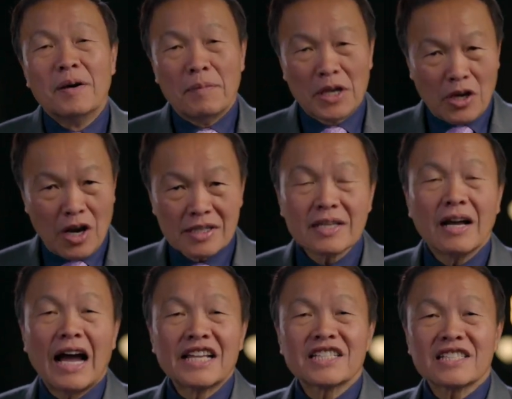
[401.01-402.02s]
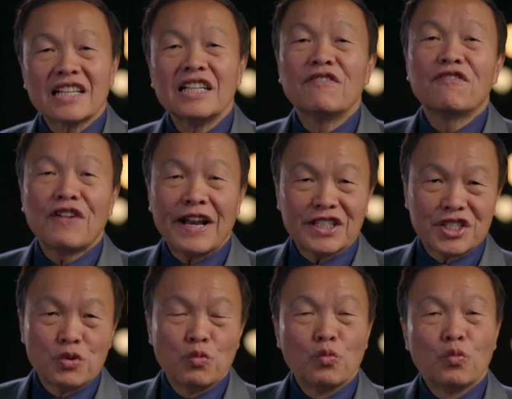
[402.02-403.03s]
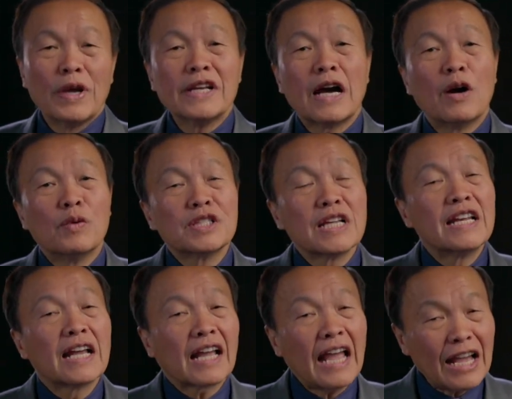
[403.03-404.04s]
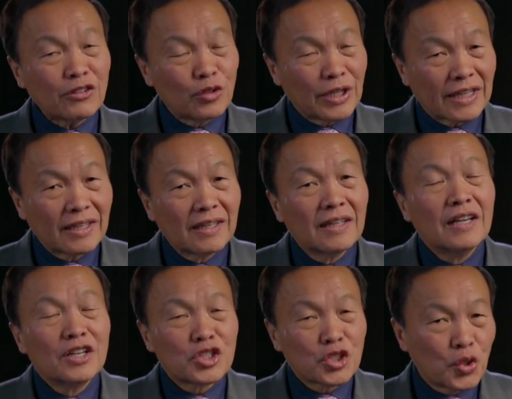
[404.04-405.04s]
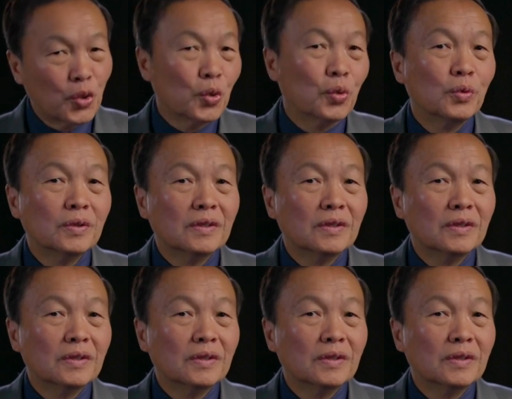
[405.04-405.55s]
because I studied French when I was in the Catholic school